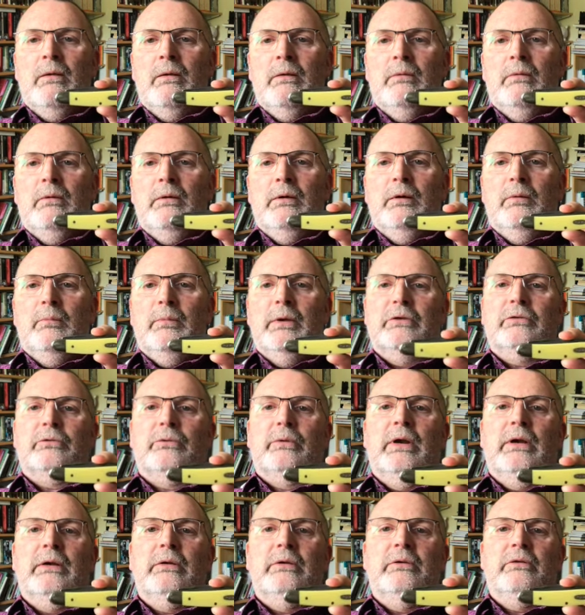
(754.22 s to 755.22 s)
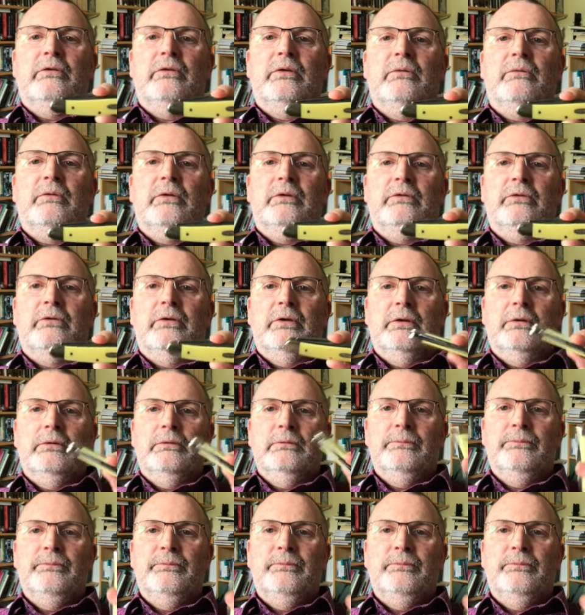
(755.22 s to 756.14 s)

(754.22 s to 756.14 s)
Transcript: Uh, muskrat in CV steel.